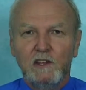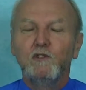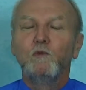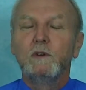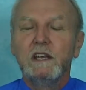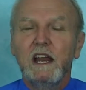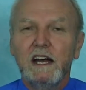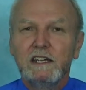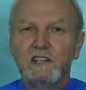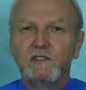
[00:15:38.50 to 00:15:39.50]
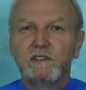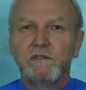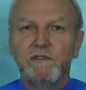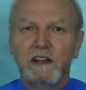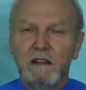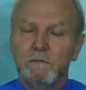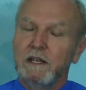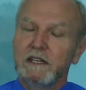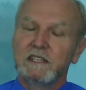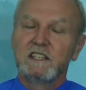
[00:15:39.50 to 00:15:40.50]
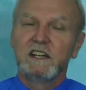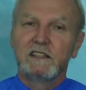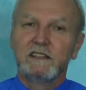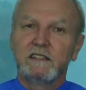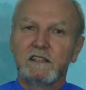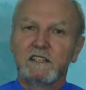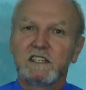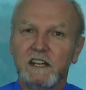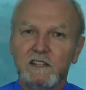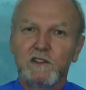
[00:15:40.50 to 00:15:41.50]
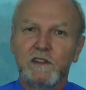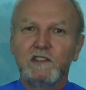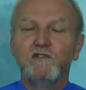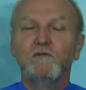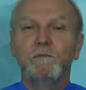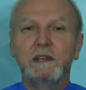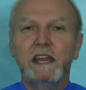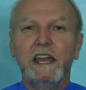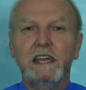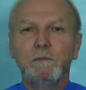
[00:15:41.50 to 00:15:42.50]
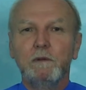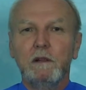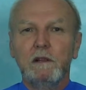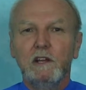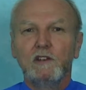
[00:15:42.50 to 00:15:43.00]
your development is not such that you'd be able